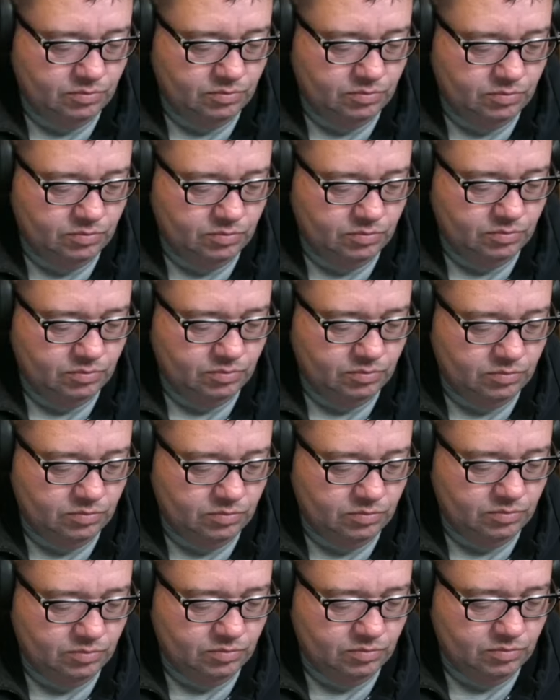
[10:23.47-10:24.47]

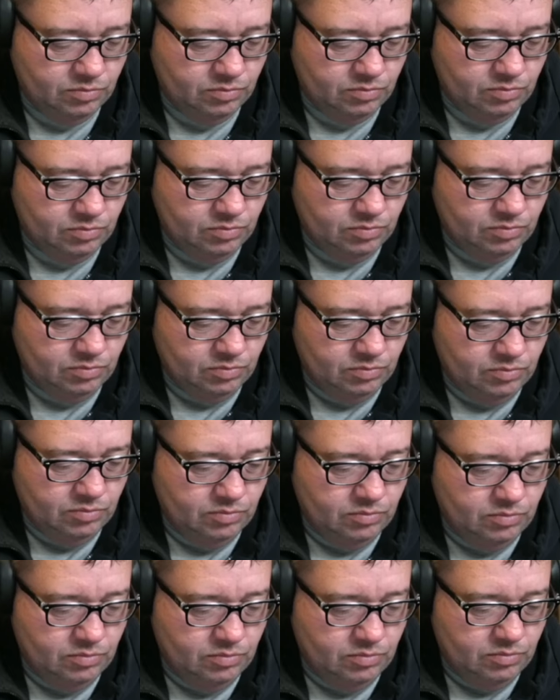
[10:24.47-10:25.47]

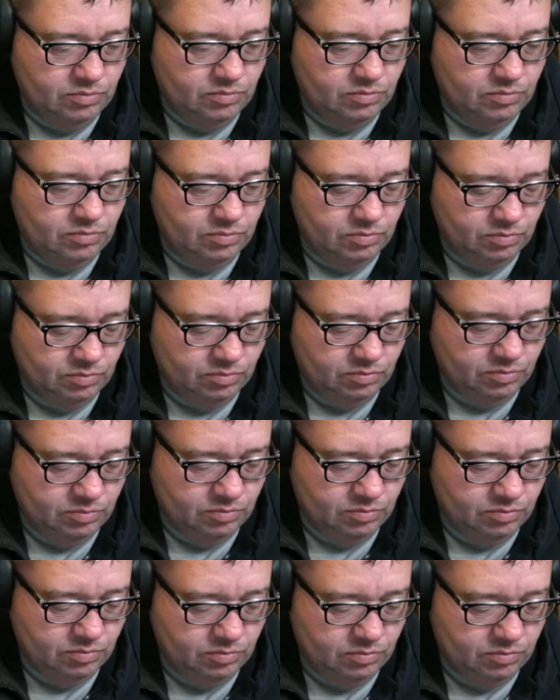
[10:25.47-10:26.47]

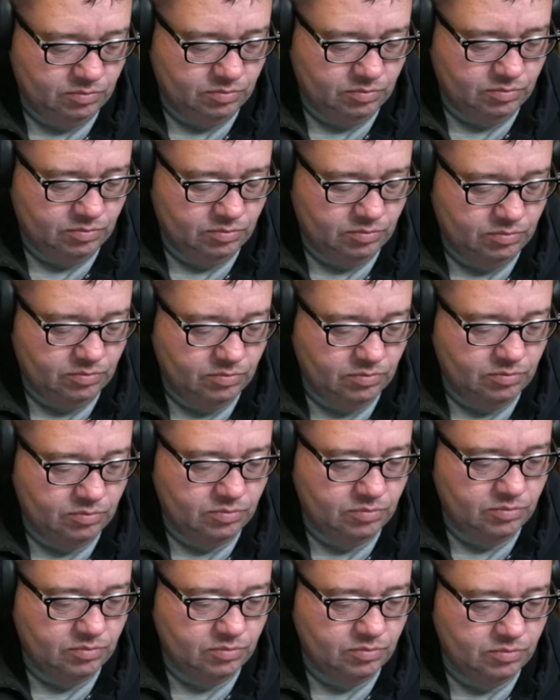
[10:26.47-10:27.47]

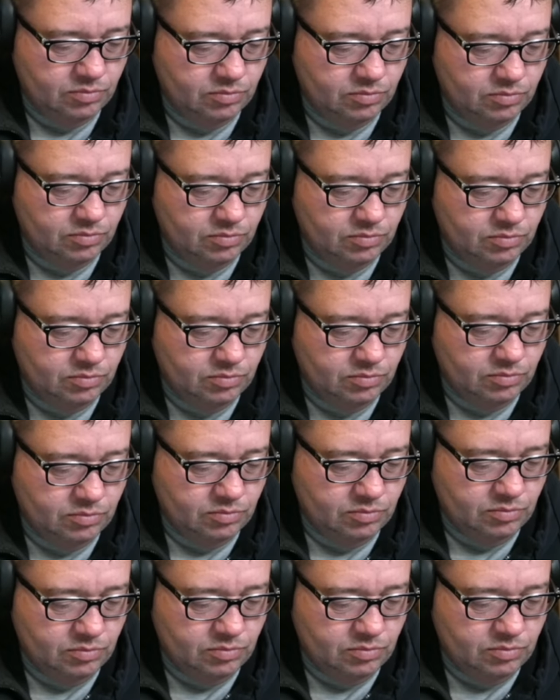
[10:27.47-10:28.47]

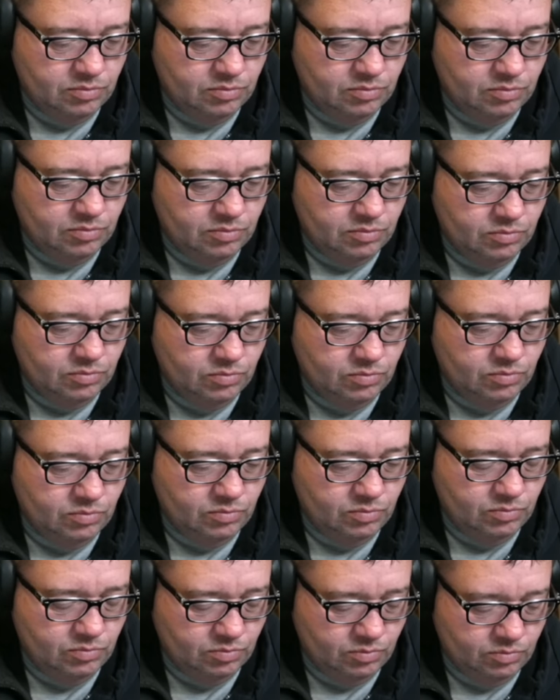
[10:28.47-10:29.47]

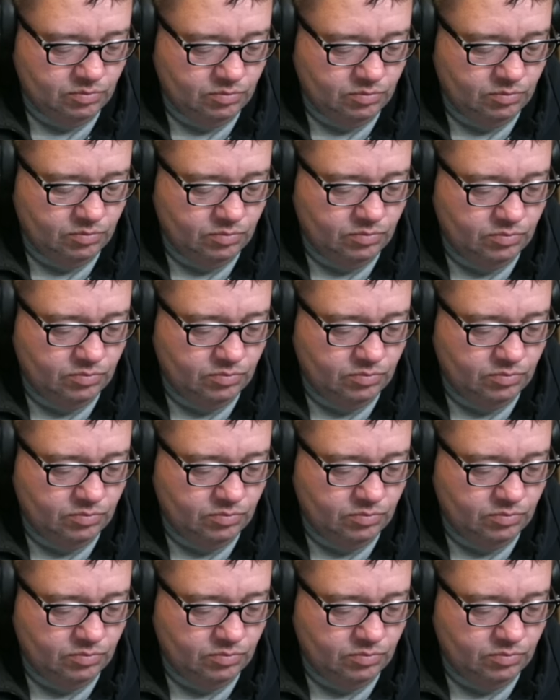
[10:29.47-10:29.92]
(silent)